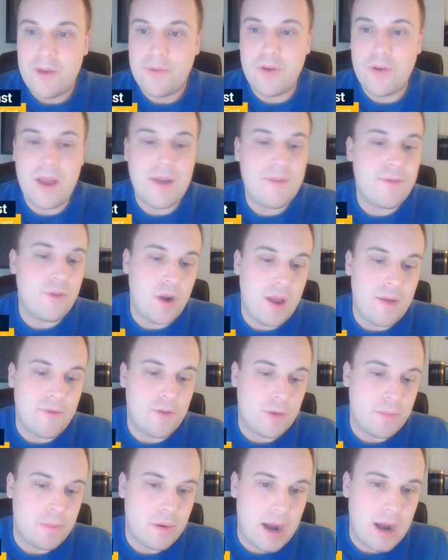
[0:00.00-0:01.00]
forever and
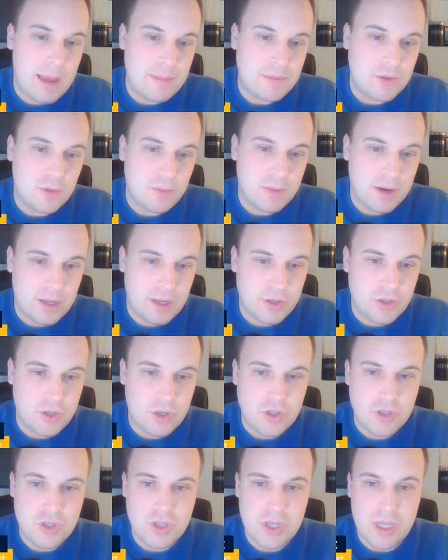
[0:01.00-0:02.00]
ever. Perhaps someone else
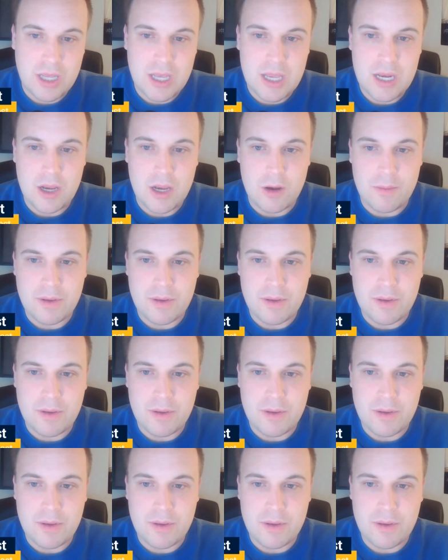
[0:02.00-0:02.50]
could sneak in here.